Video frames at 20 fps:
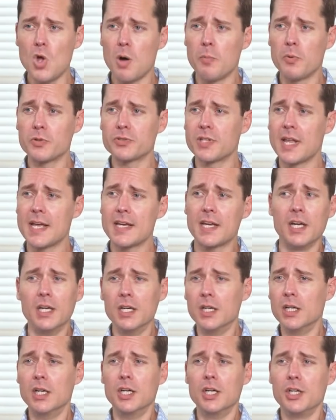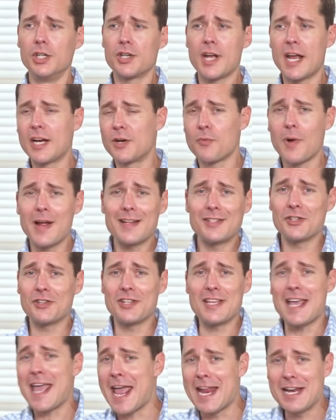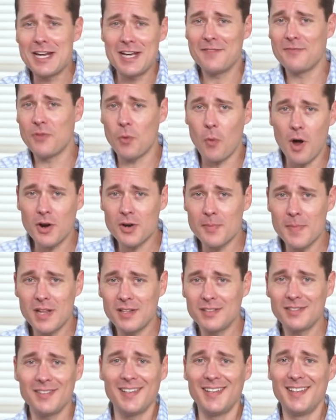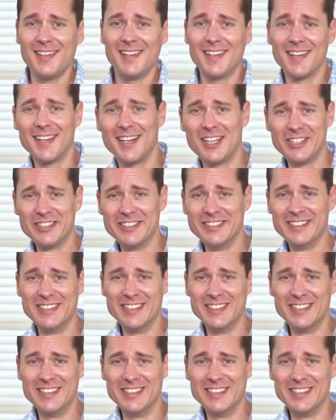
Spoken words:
Almost like you're getting right to the end of the watermelon, you know?